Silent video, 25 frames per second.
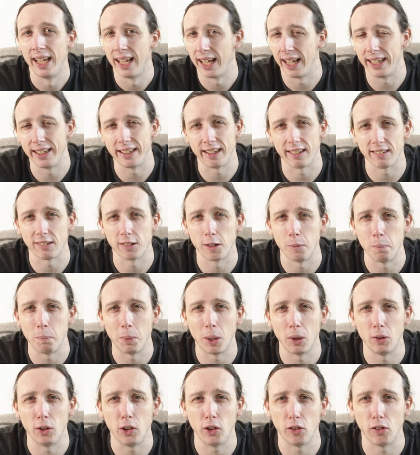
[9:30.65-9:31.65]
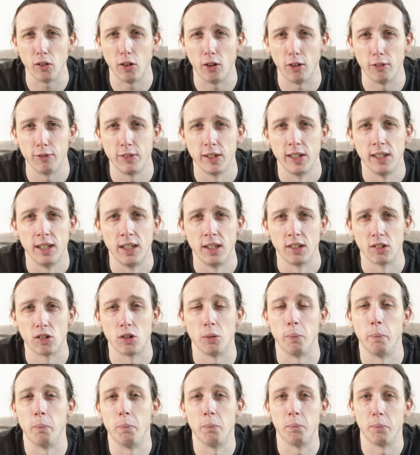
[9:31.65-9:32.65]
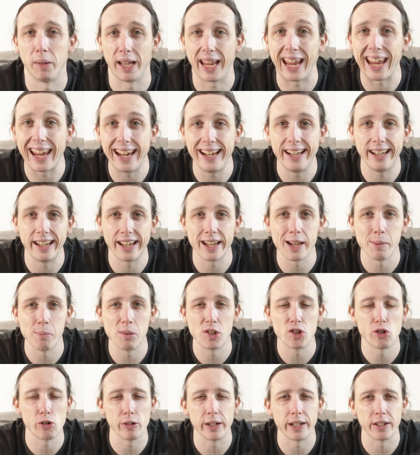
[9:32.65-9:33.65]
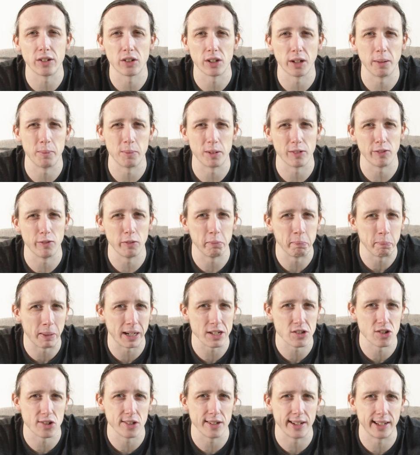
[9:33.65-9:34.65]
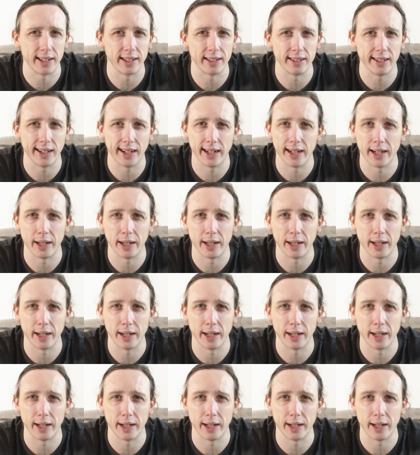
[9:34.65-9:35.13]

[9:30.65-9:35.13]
And that's composed of some healing imagery in terms of imagining